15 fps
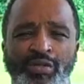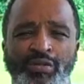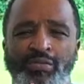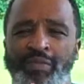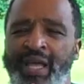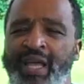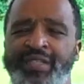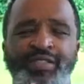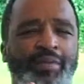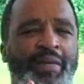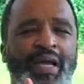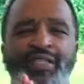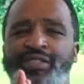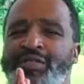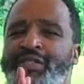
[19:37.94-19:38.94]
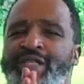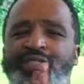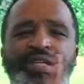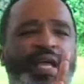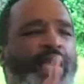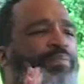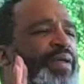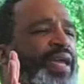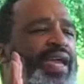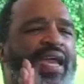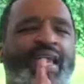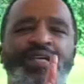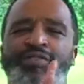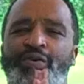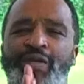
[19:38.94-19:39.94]
Man, somebody should just clap their
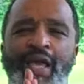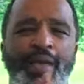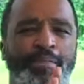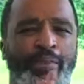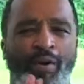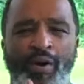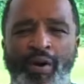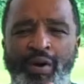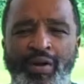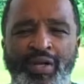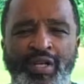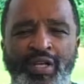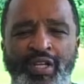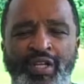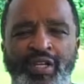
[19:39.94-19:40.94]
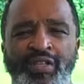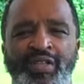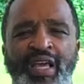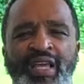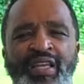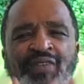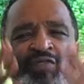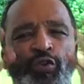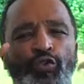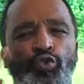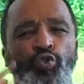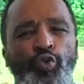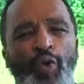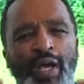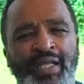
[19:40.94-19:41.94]
hands on that part. That if you
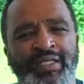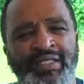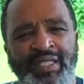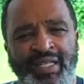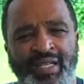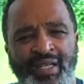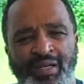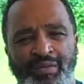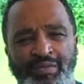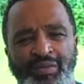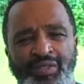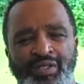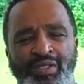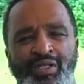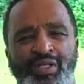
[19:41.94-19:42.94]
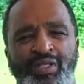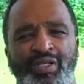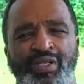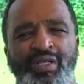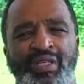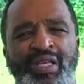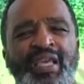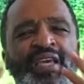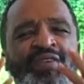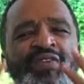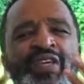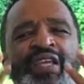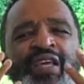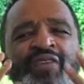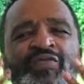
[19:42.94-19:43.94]
trust him,
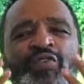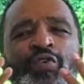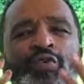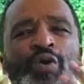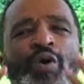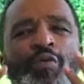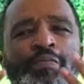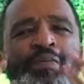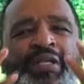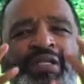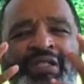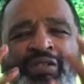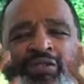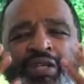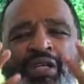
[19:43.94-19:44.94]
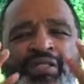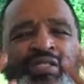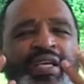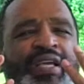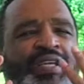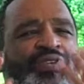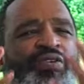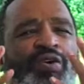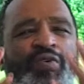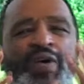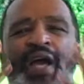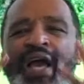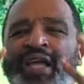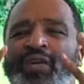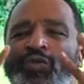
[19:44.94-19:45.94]
even if you don't, you just say, you know
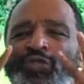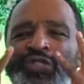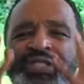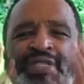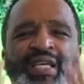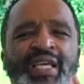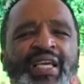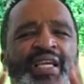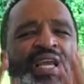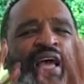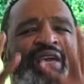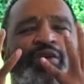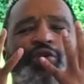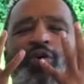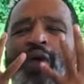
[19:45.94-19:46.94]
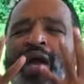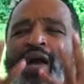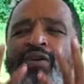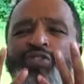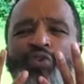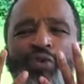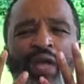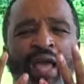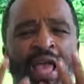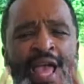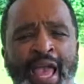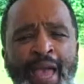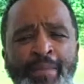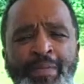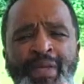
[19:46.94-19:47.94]
what, I don't see it, I don't know how it's going to
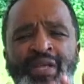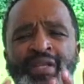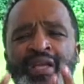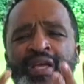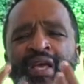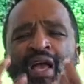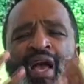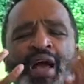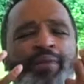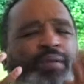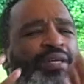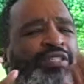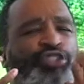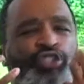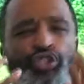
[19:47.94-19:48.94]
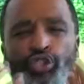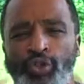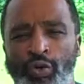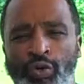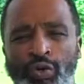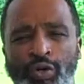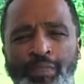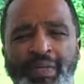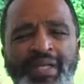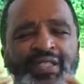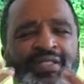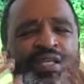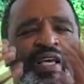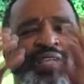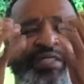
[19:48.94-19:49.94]
happen, I'm unsure, but he
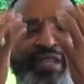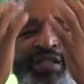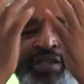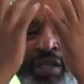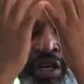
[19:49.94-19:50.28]
says, just